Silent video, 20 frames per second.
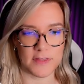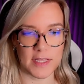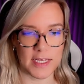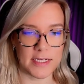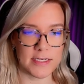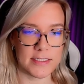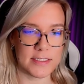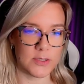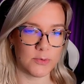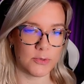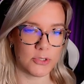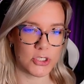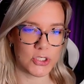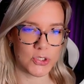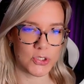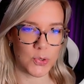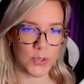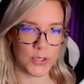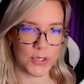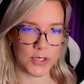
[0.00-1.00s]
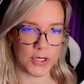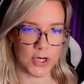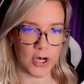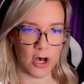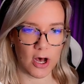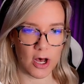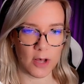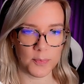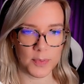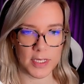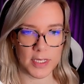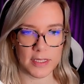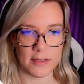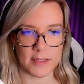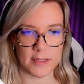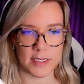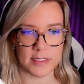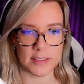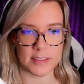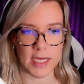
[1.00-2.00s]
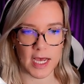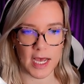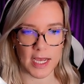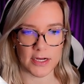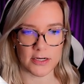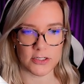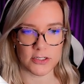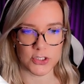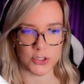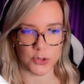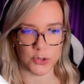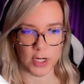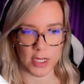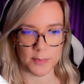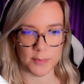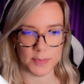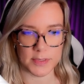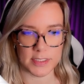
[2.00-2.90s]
So we're just going to copy the entire script,